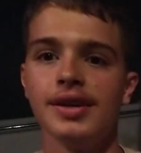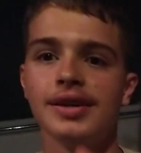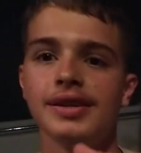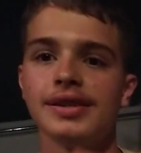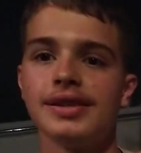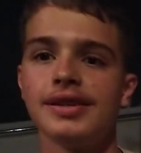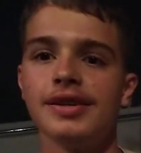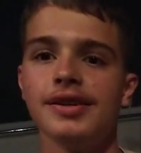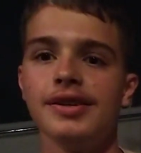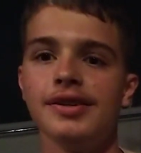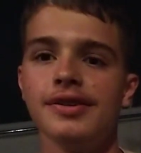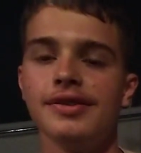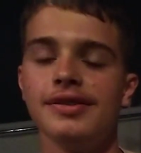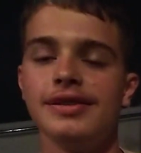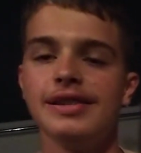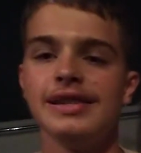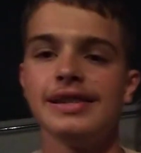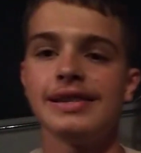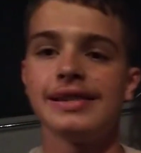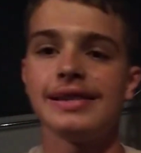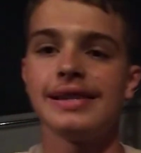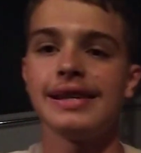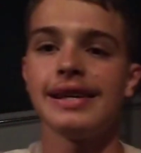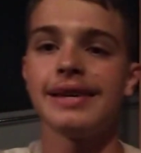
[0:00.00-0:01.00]
So
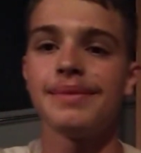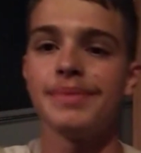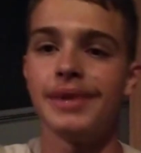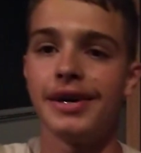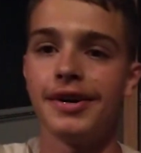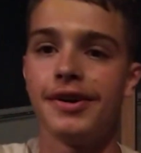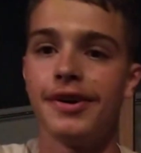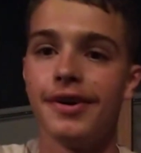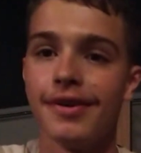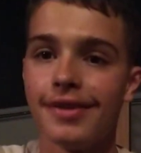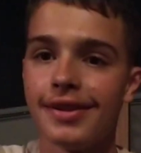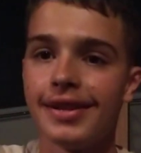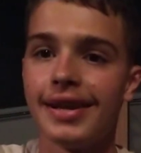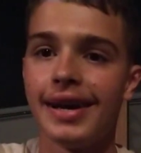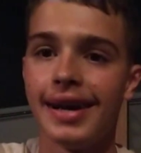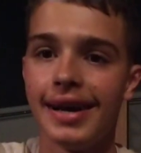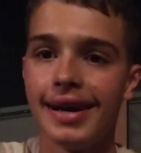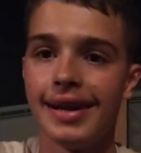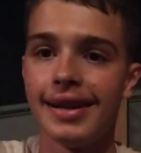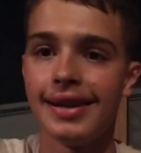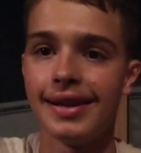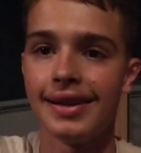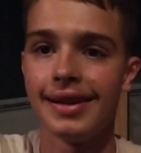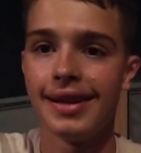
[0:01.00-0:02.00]
just think about all
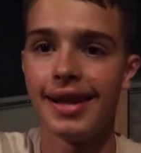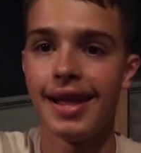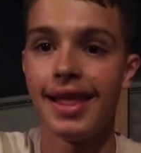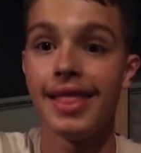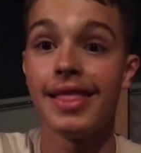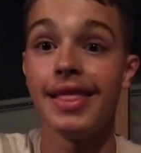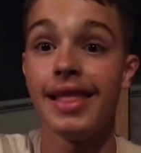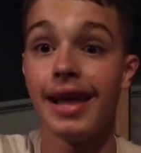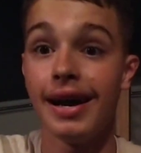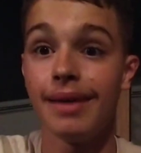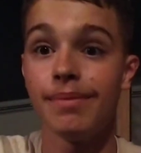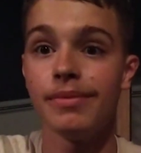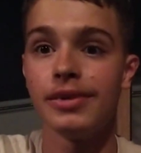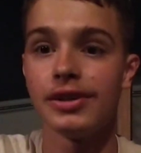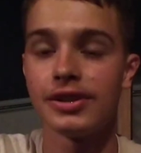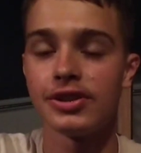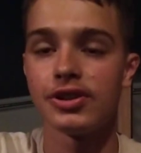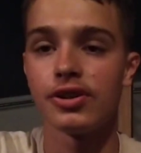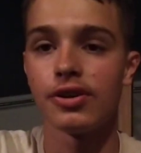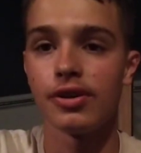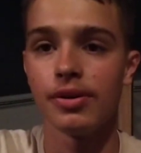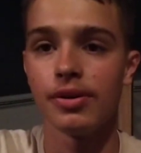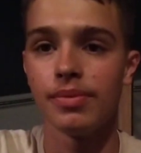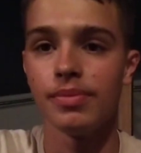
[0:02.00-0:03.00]
that
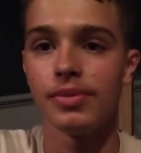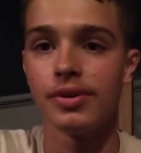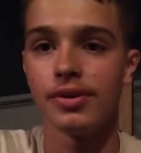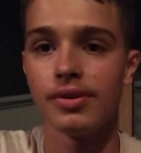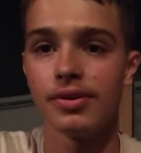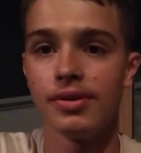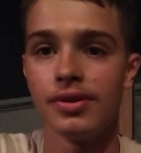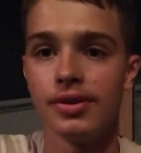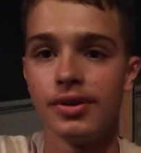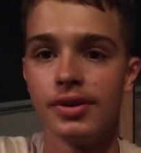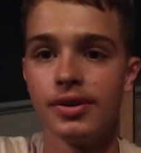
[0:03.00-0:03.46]
much armor,